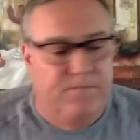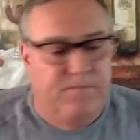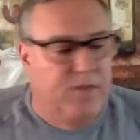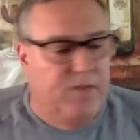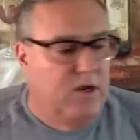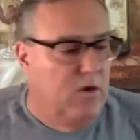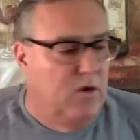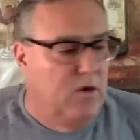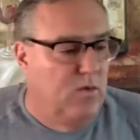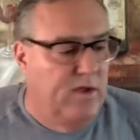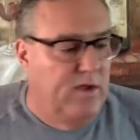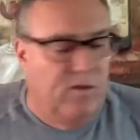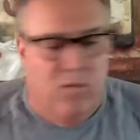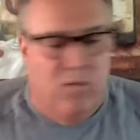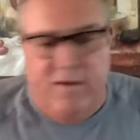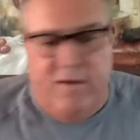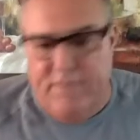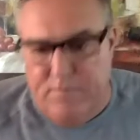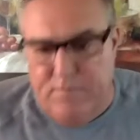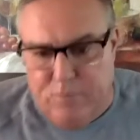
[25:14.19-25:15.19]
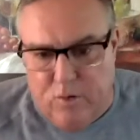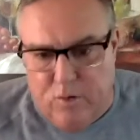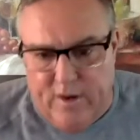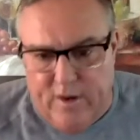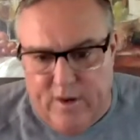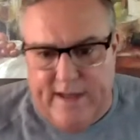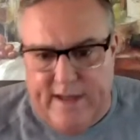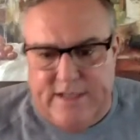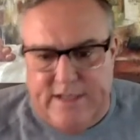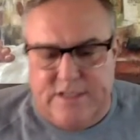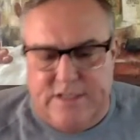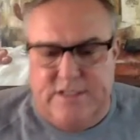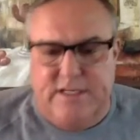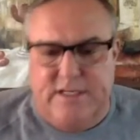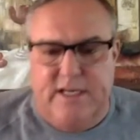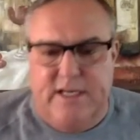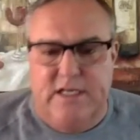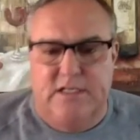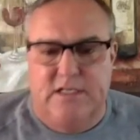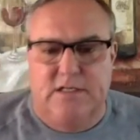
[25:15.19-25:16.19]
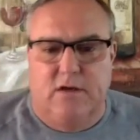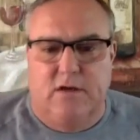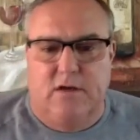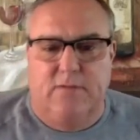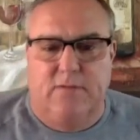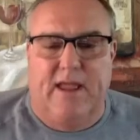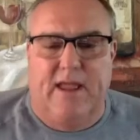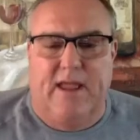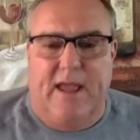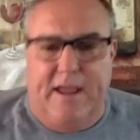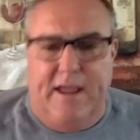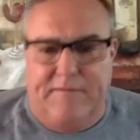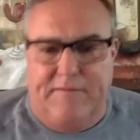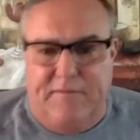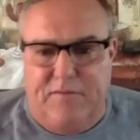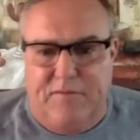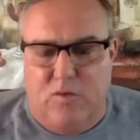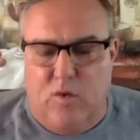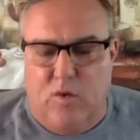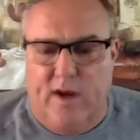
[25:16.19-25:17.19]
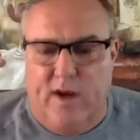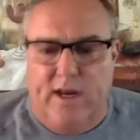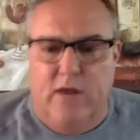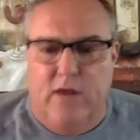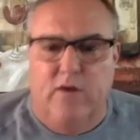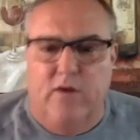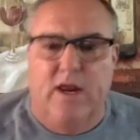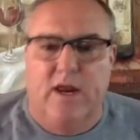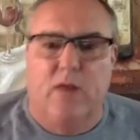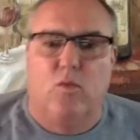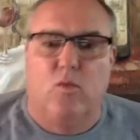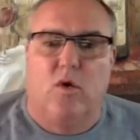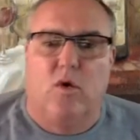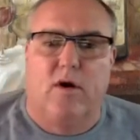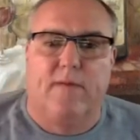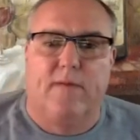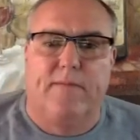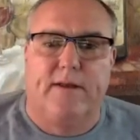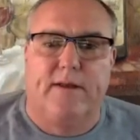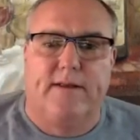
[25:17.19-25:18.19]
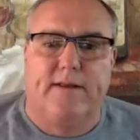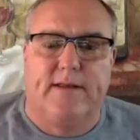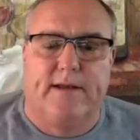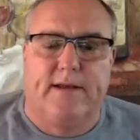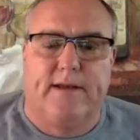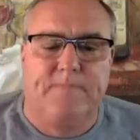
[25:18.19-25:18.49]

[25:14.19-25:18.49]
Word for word: you know, we we've employed agencies on behalf of the radio network, but uh,